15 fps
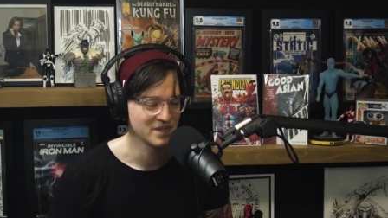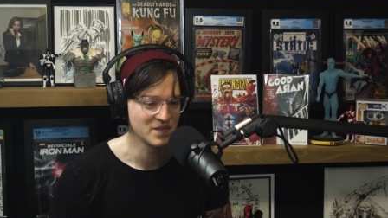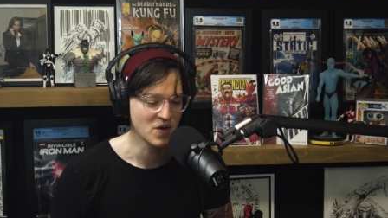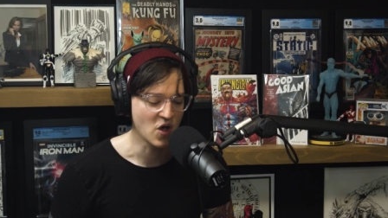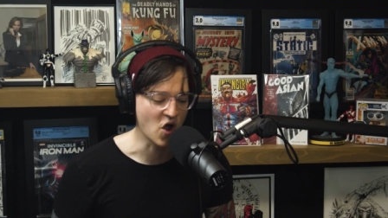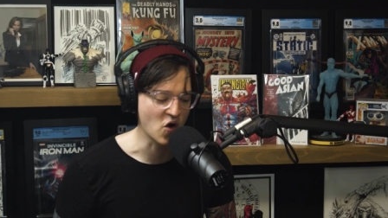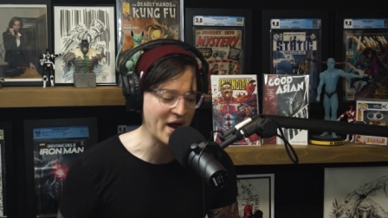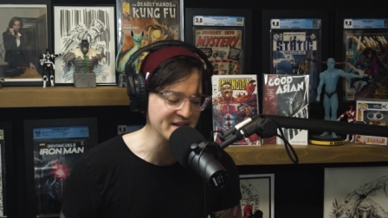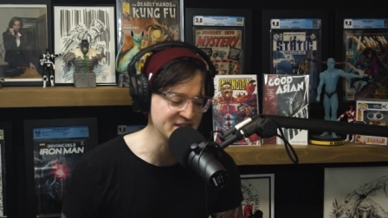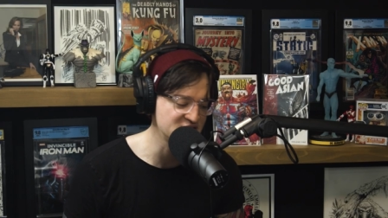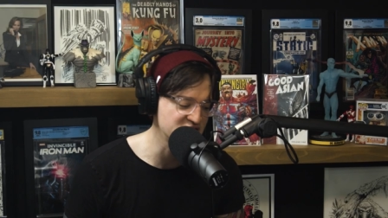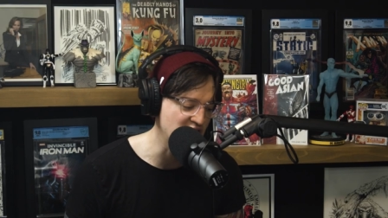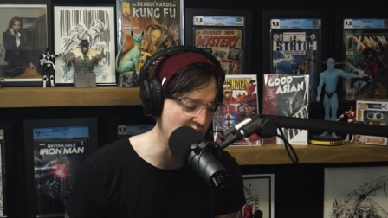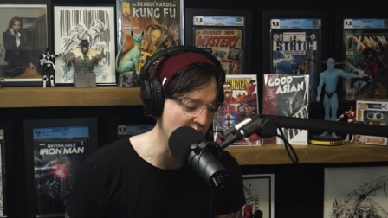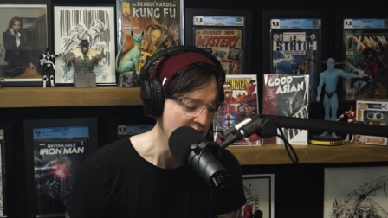All right,
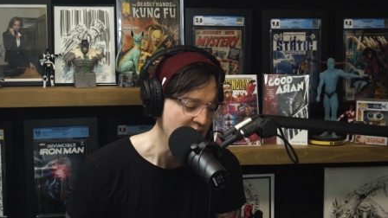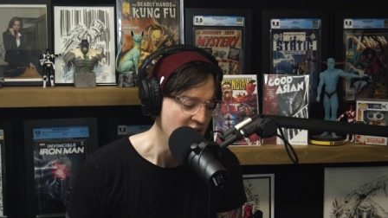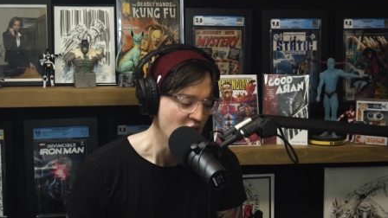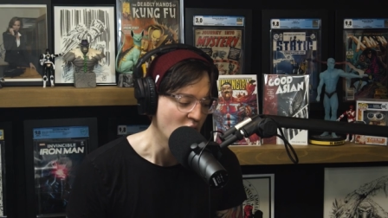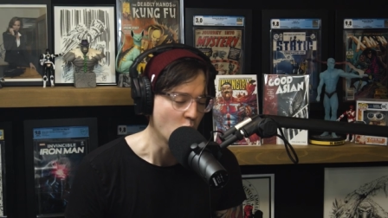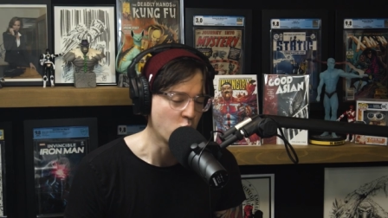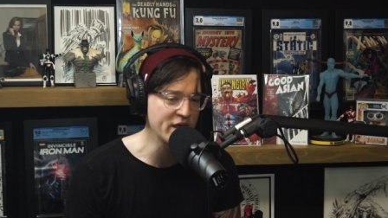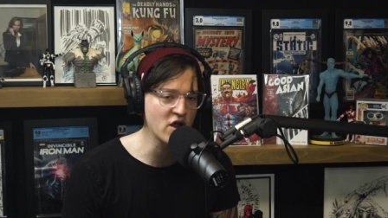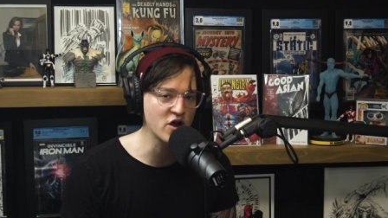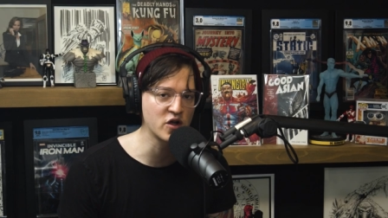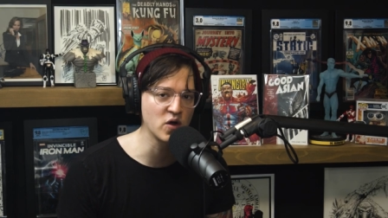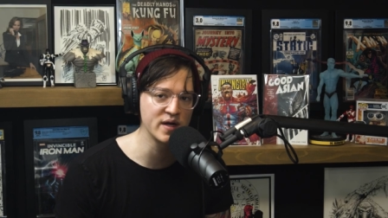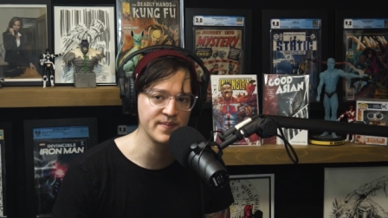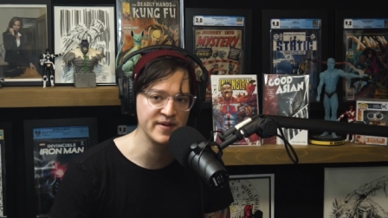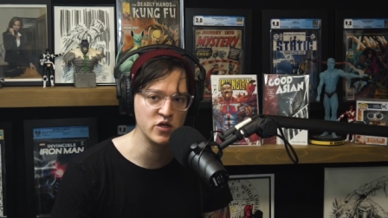so we are
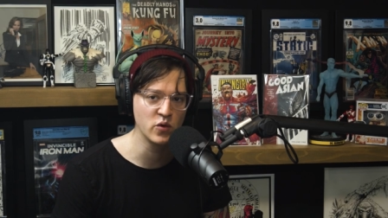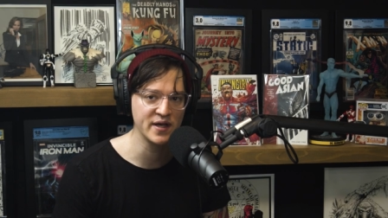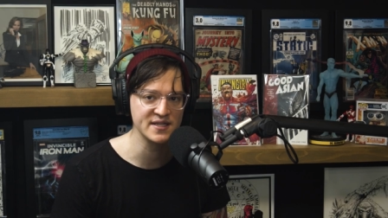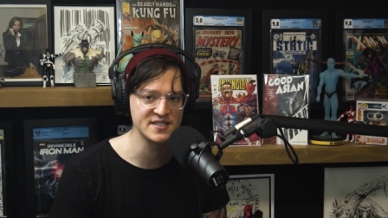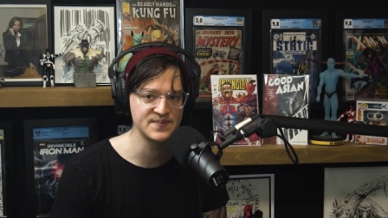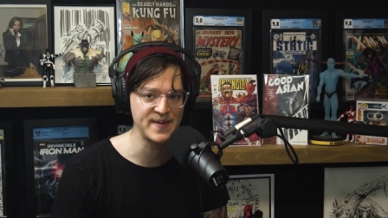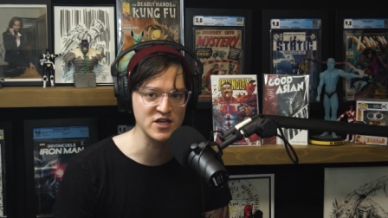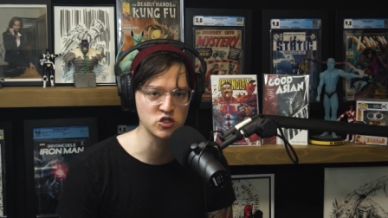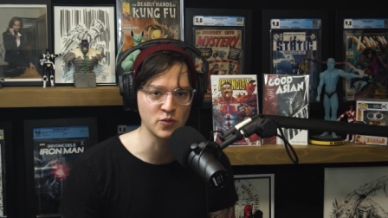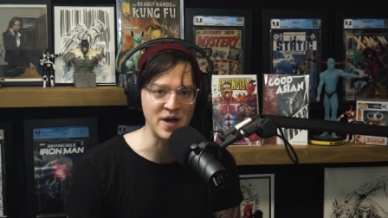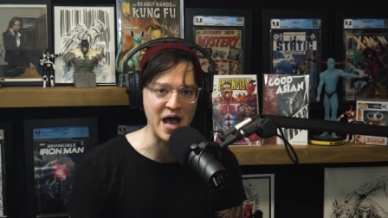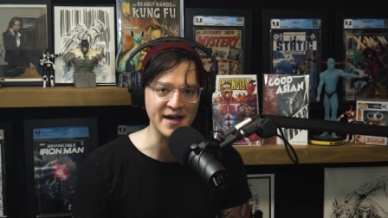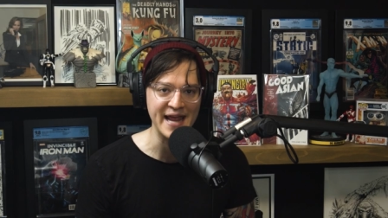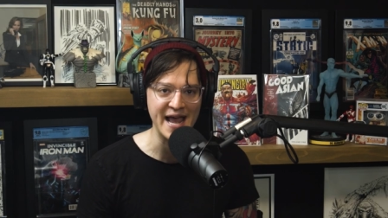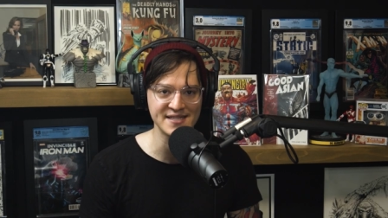going to be doing a special
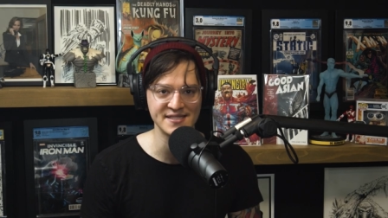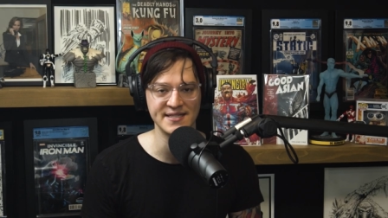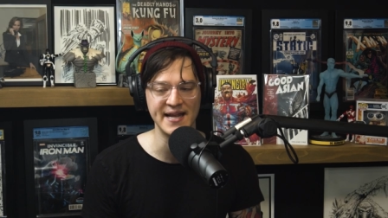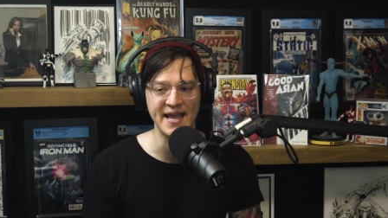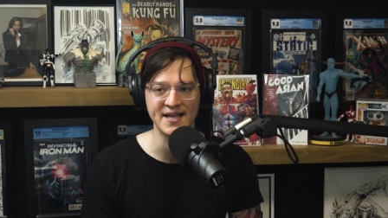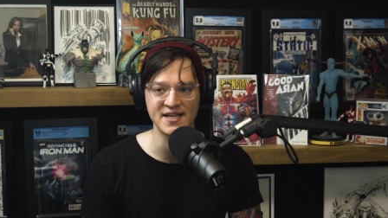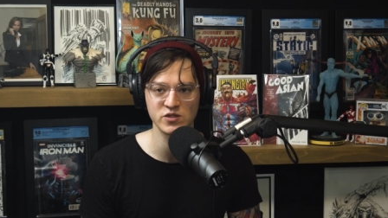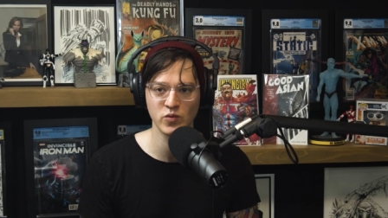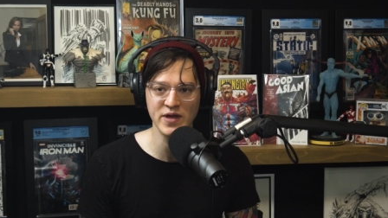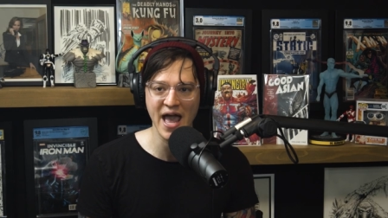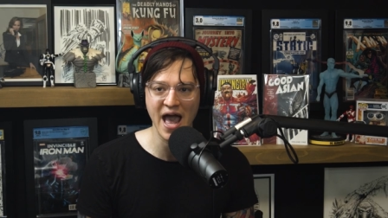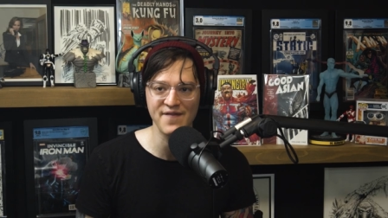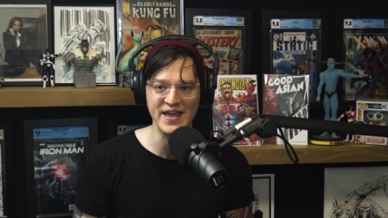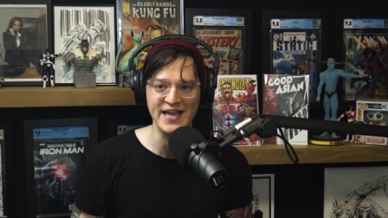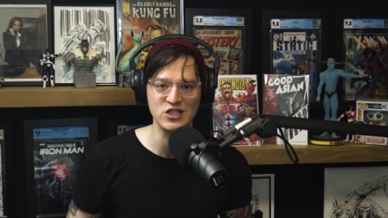podcast today because we
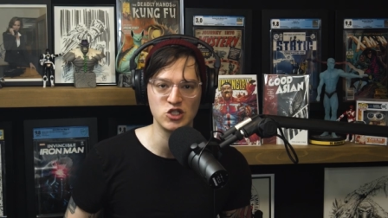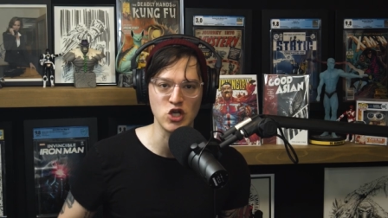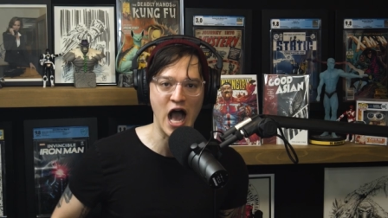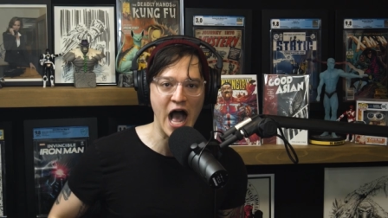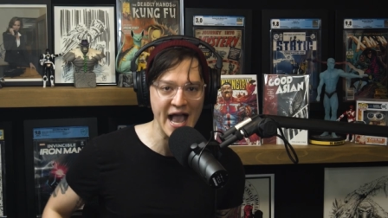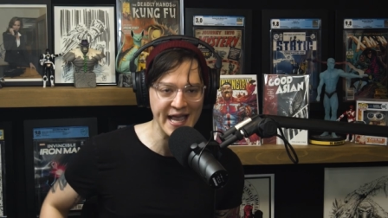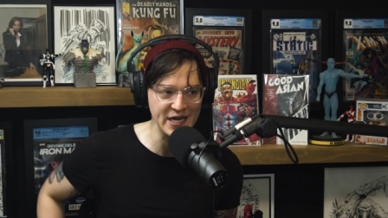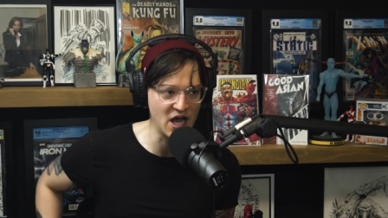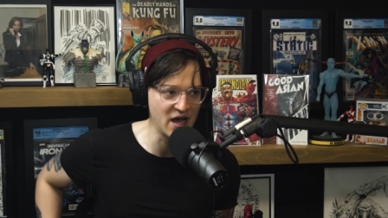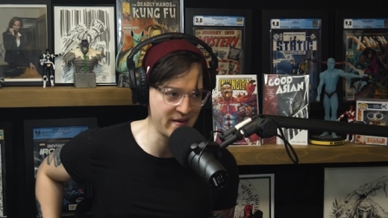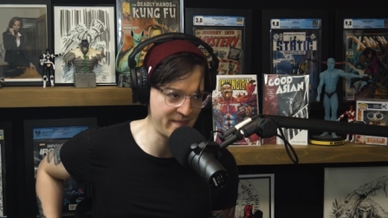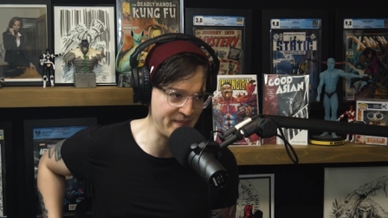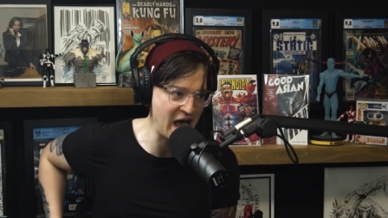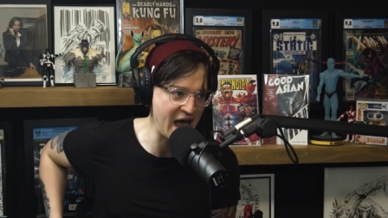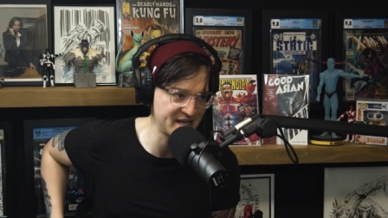have a giant
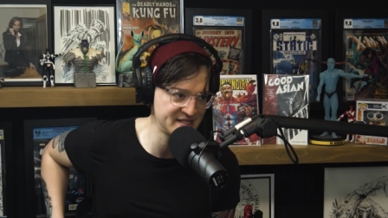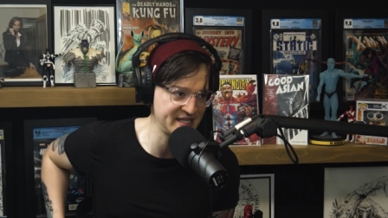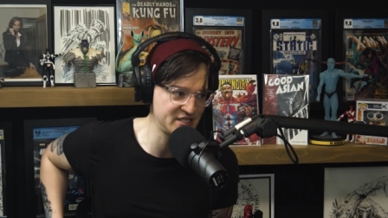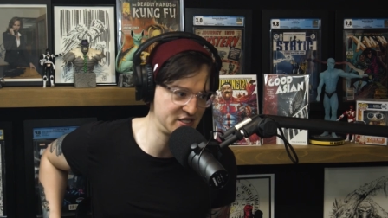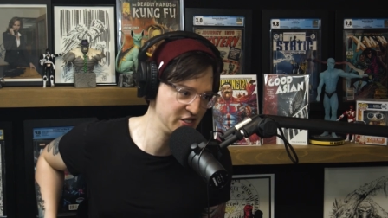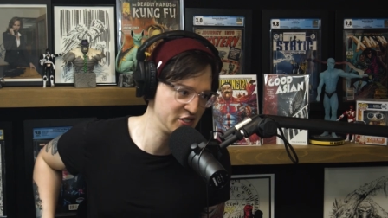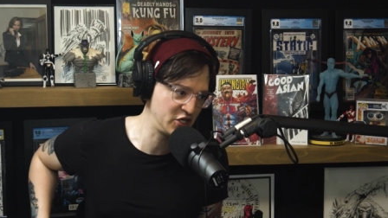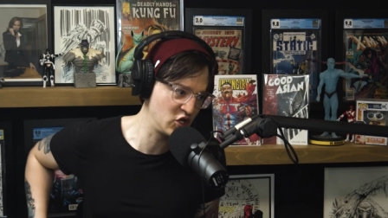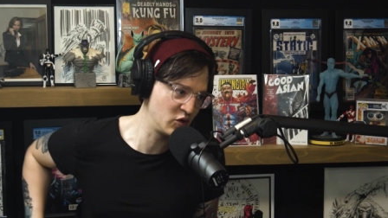unboxing to do.